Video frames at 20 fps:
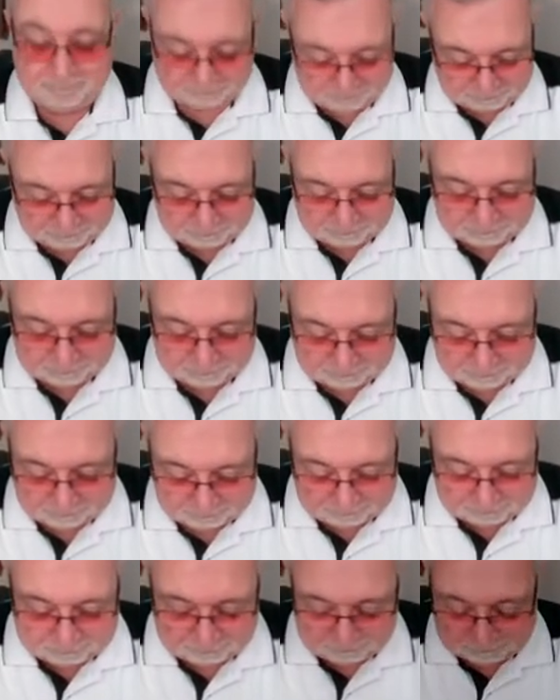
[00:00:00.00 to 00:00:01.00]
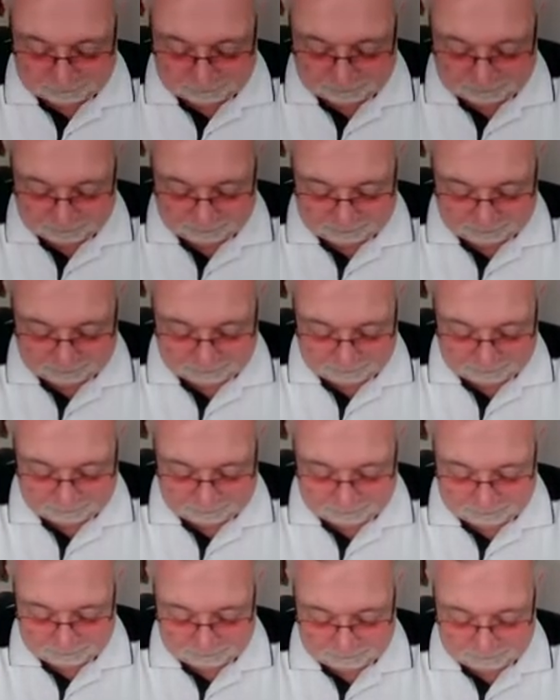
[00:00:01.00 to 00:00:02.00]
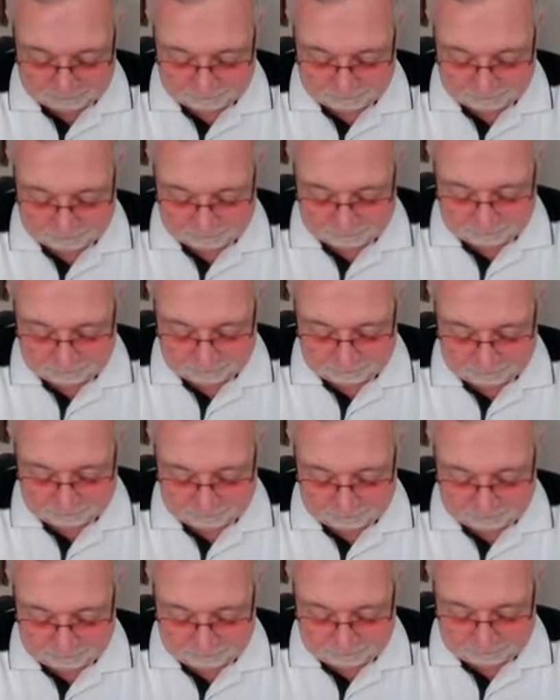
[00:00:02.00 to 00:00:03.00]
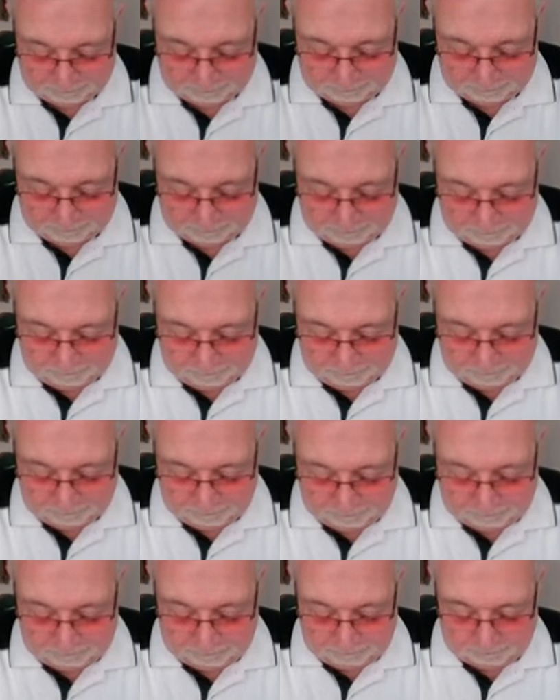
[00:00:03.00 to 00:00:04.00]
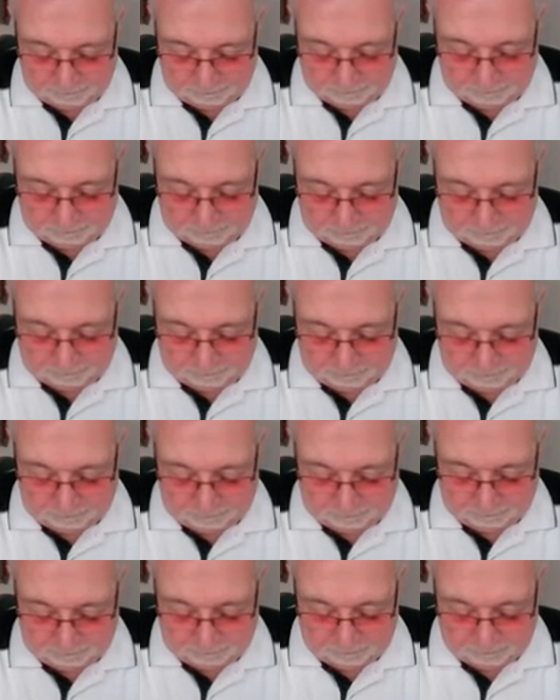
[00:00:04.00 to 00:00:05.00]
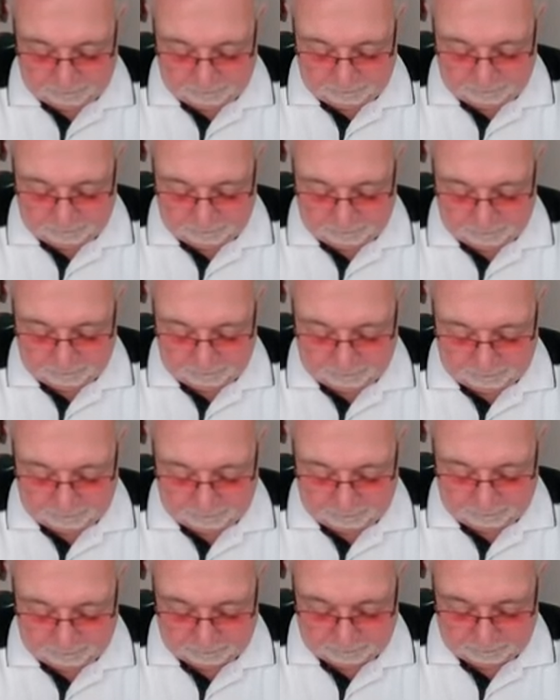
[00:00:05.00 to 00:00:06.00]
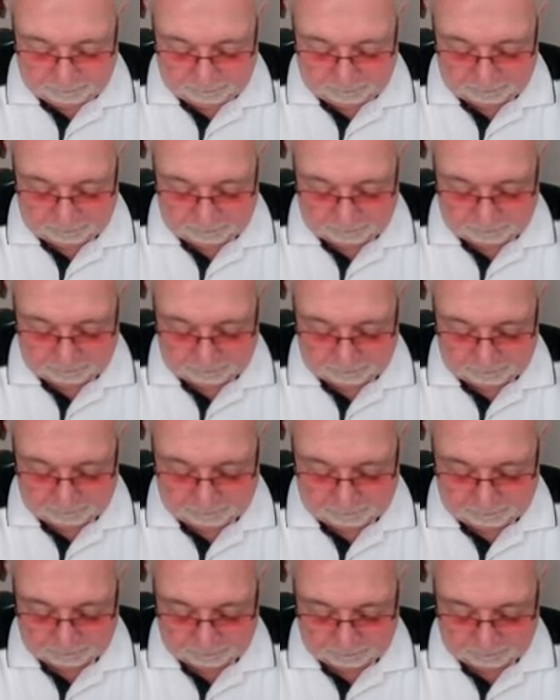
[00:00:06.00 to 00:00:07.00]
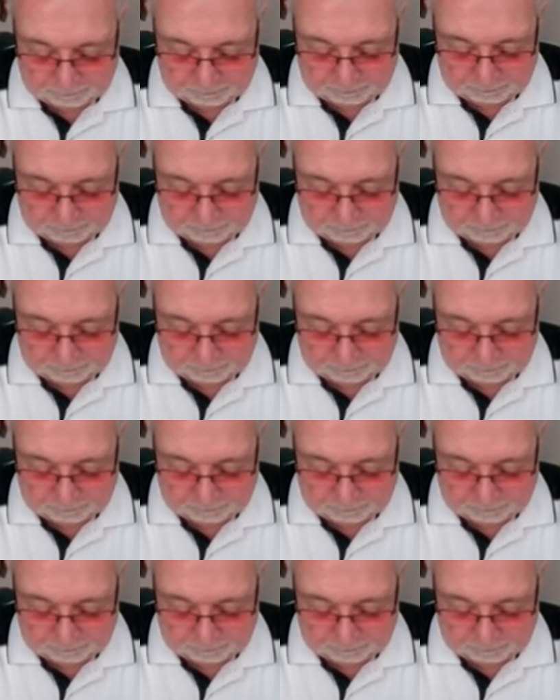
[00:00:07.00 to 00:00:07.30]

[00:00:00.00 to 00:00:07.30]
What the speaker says: (no one is talking)